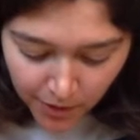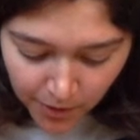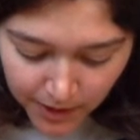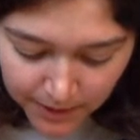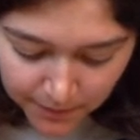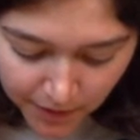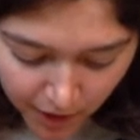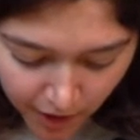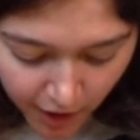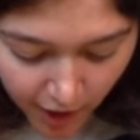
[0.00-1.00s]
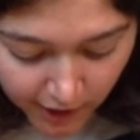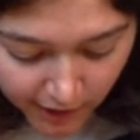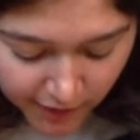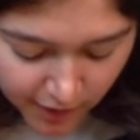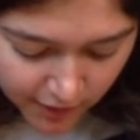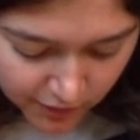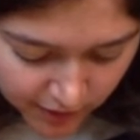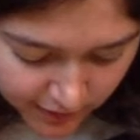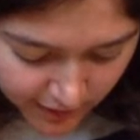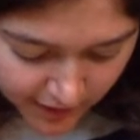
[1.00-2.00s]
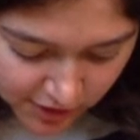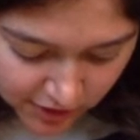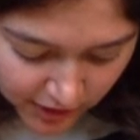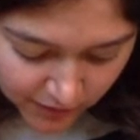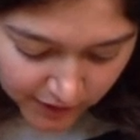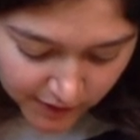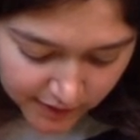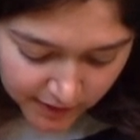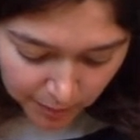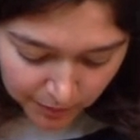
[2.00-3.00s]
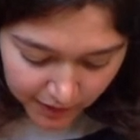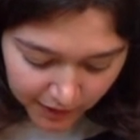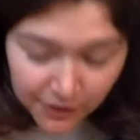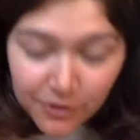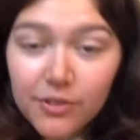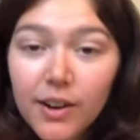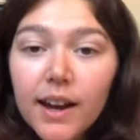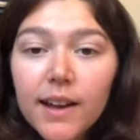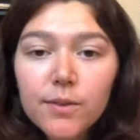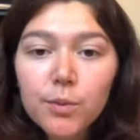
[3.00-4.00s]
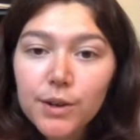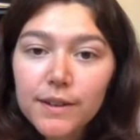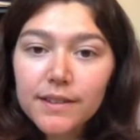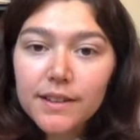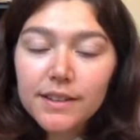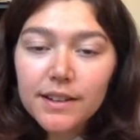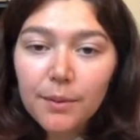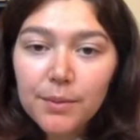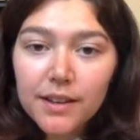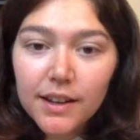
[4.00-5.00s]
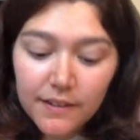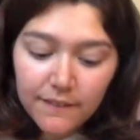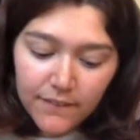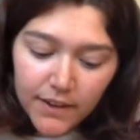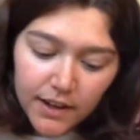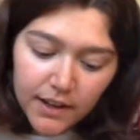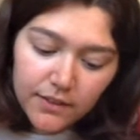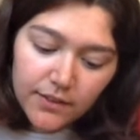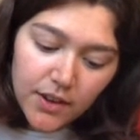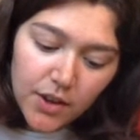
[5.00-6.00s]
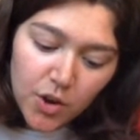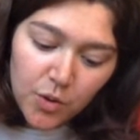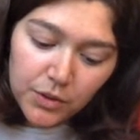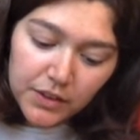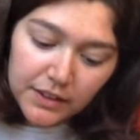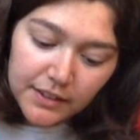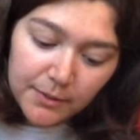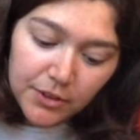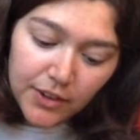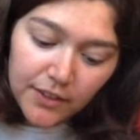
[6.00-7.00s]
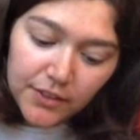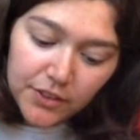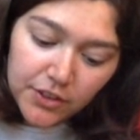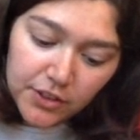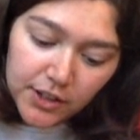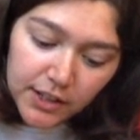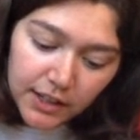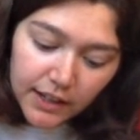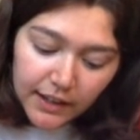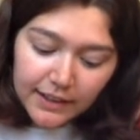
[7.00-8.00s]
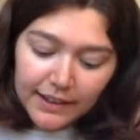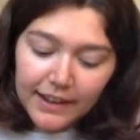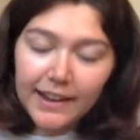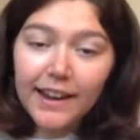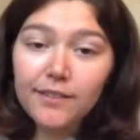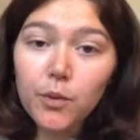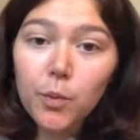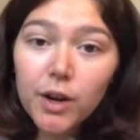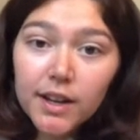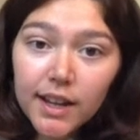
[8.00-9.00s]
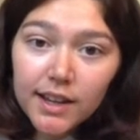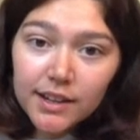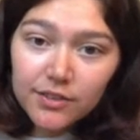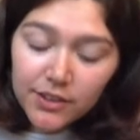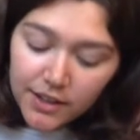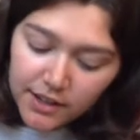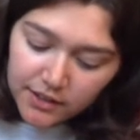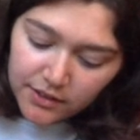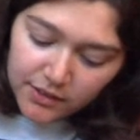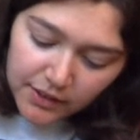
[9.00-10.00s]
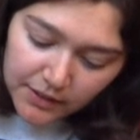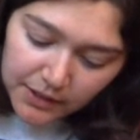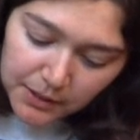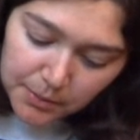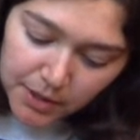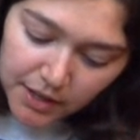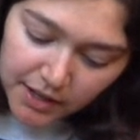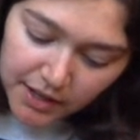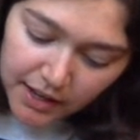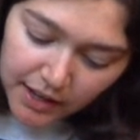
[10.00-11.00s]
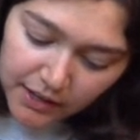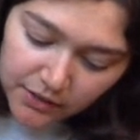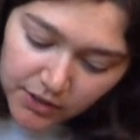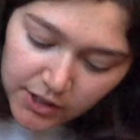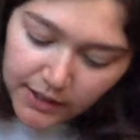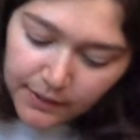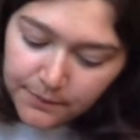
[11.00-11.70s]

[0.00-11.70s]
Okay? All right, and then on the left-hand side, I just have 6 times negative 5. What is 6 times negative 5? Well, 6 times 5 is 30, and then I have one negative sign, so this is going to be negative 30.